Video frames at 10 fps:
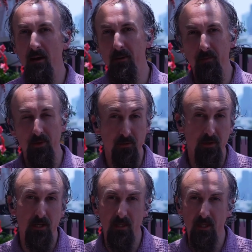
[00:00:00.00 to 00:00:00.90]
People do
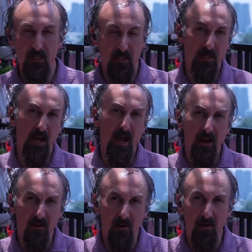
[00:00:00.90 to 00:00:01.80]
it in things like
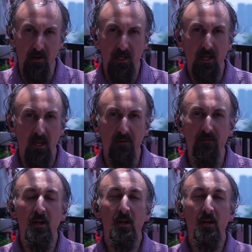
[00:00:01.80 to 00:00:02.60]
Niagara and Neeve,